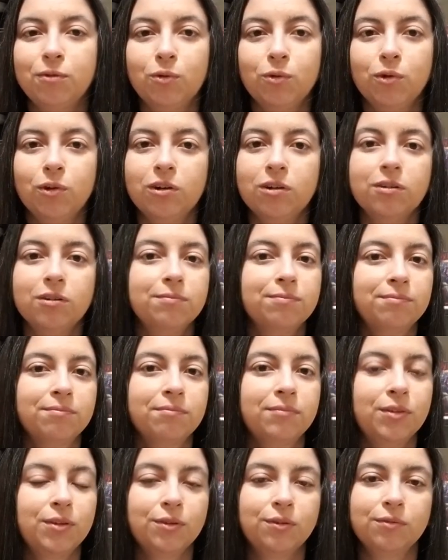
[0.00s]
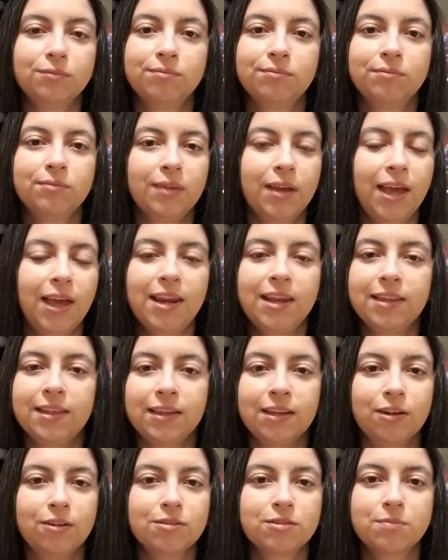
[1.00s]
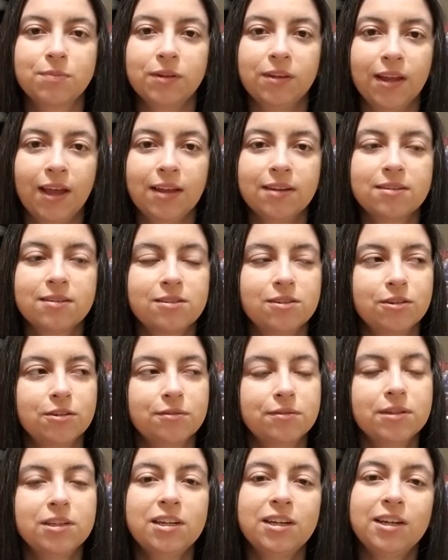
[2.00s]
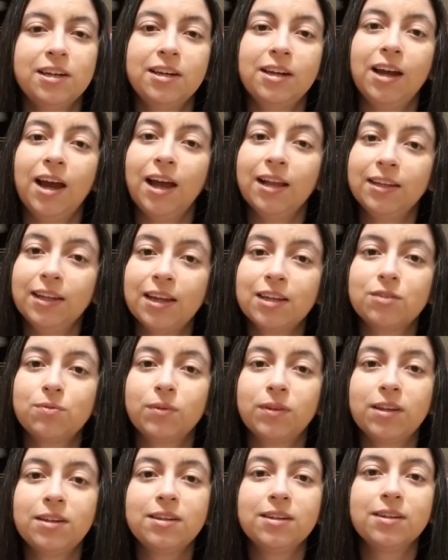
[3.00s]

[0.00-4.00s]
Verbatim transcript: for, you know, anything else but that. So I liked what they